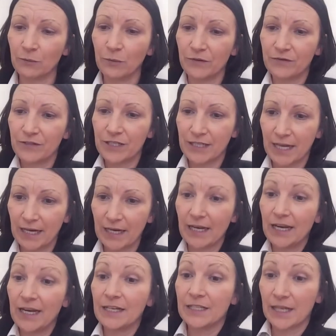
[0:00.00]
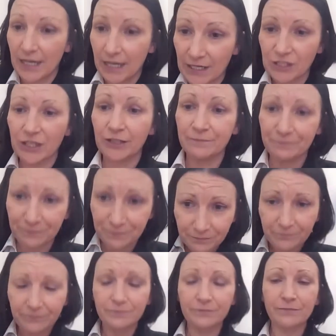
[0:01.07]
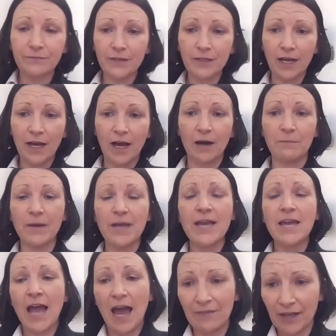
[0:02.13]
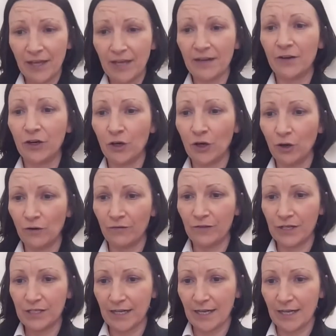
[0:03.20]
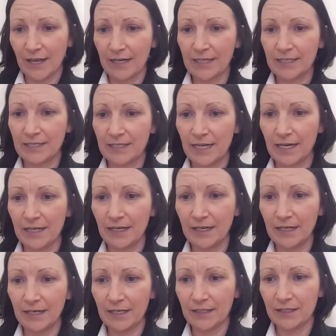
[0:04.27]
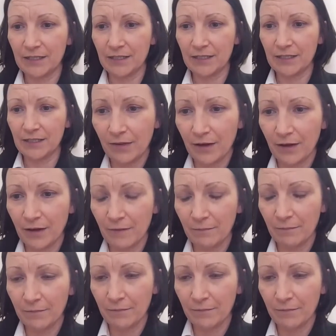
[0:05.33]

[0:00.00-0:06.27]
that we've seen in Indonesia. And then, obviously that extended into